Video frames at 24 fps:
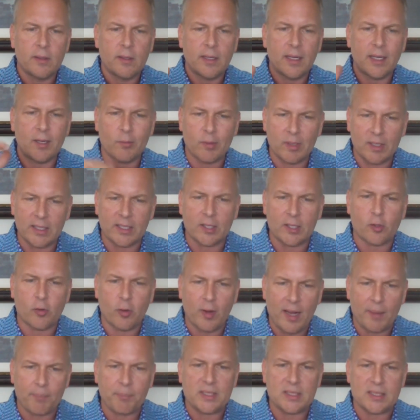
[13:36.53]
and really
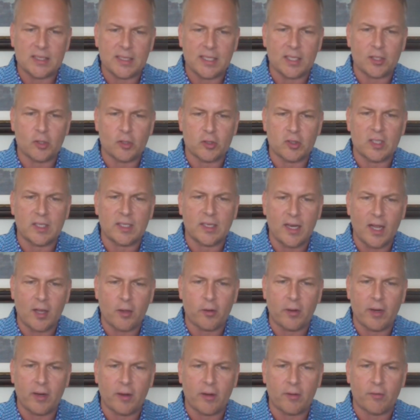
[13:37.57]
crappy standards in
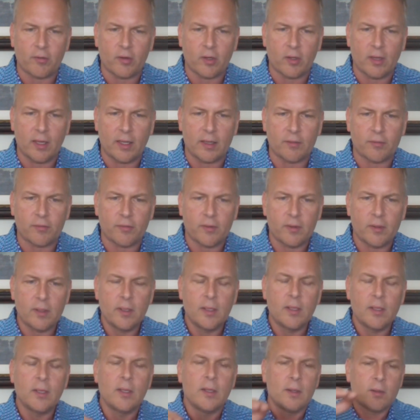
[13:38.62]
another area of your life.
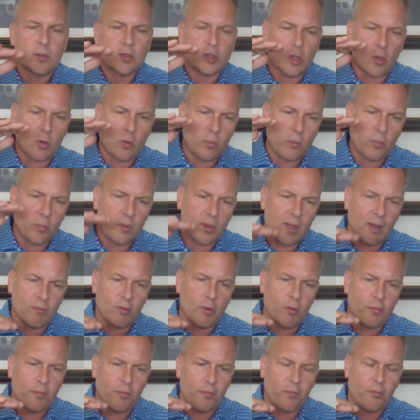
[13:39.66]
So
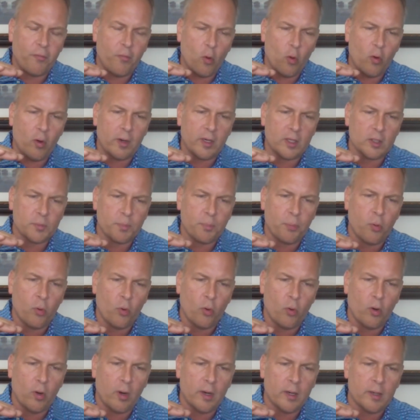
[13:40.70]
level four is
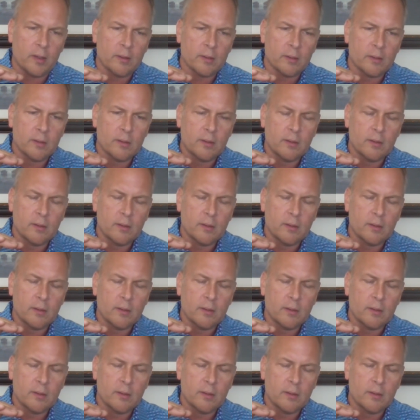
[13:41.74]
poor.